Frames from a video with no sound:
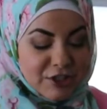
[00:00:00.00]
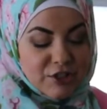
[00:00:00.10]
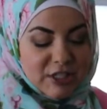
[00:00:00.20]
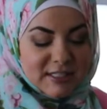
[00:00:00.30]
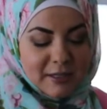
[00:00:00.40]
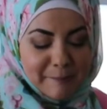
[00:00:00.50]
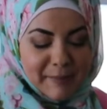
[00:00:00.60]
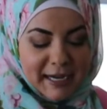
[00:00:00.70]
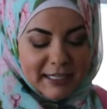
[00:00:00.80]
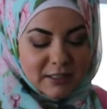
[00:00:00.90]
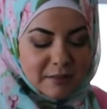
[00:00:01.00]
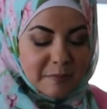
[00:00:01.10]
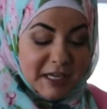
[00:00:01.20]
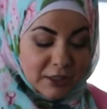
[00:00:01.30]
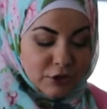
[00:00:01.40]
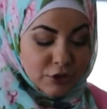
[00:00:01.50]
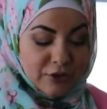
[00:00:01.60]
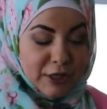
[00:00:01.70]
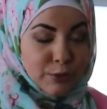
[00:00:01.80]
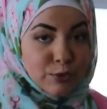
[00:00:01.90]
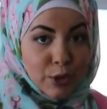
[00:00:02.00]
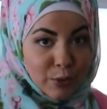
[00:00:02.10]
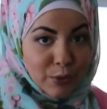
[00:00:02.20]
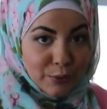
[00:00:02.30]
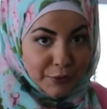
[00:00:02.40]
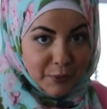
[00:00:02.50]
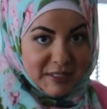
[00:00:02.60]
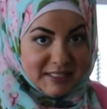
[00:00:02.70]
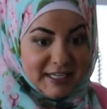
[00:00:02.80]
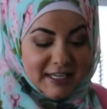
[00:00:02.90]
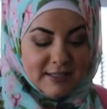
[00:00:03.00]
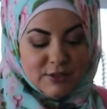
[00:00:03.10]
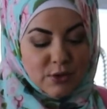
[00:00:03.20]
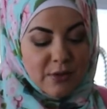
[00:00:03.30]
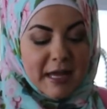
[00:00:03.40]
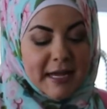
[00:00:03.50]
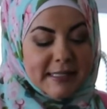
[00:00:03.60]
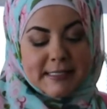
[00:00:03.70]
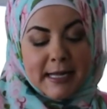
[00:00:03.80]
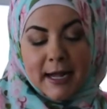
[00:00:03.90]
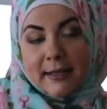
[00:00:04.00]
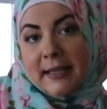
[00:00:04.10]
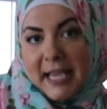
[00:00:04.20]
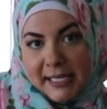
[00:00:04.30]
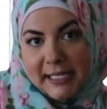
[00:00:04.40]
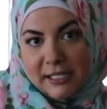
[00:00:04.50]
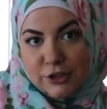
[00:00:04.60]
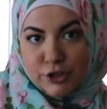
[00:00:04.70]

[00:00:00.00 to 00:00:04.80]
it's just combined, making sure that you don't over whisk it so that it's not cakey and